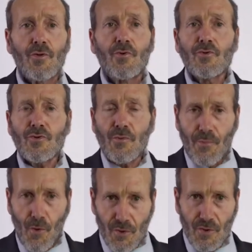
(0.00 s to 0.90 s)
good
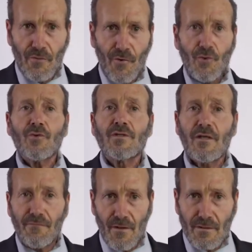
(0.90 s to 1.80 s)
support for your
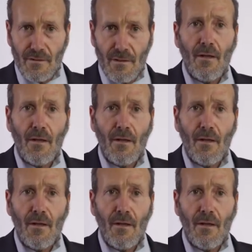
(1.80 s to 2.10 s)
defense